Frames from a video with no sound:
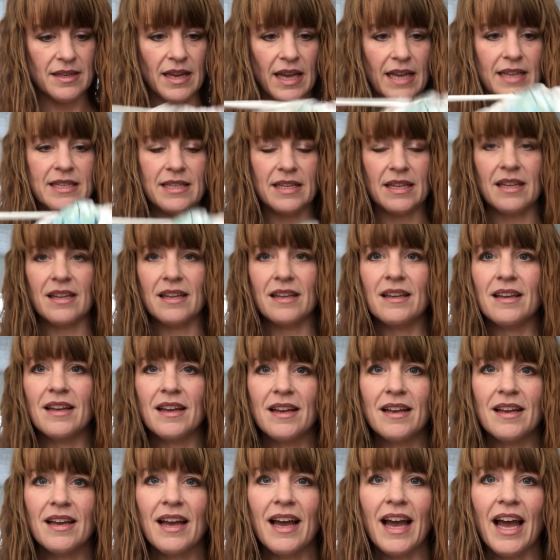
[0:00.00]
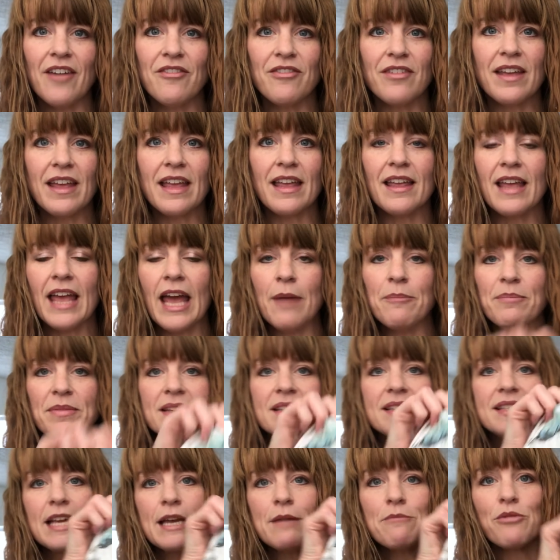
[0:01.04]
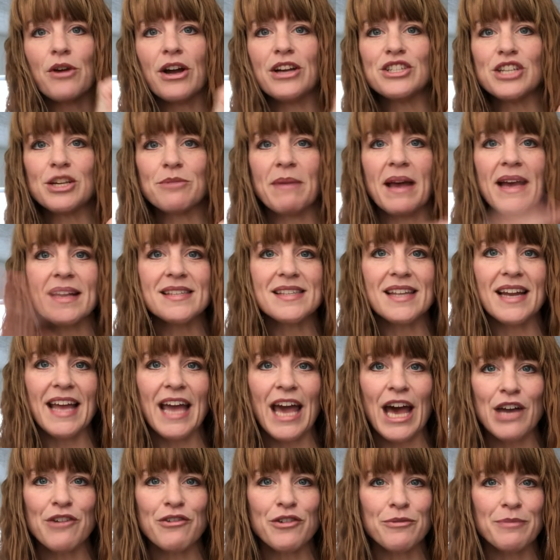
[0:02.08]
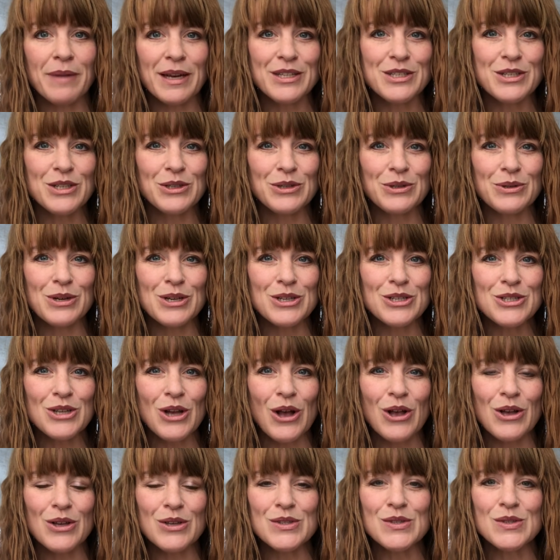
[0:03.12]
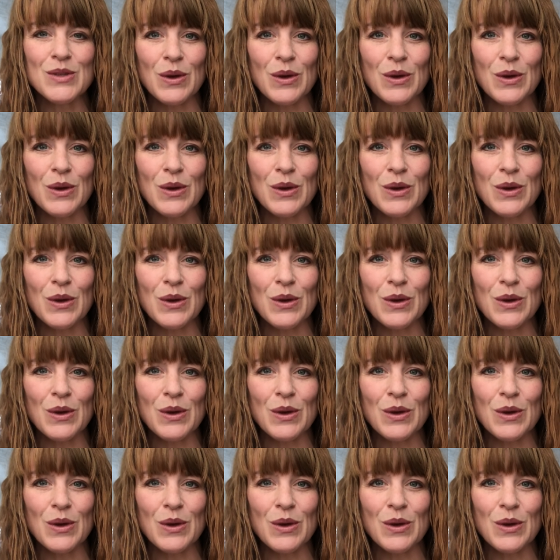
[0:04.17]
I didn't I've kept the same project bags that I had for my two shawls.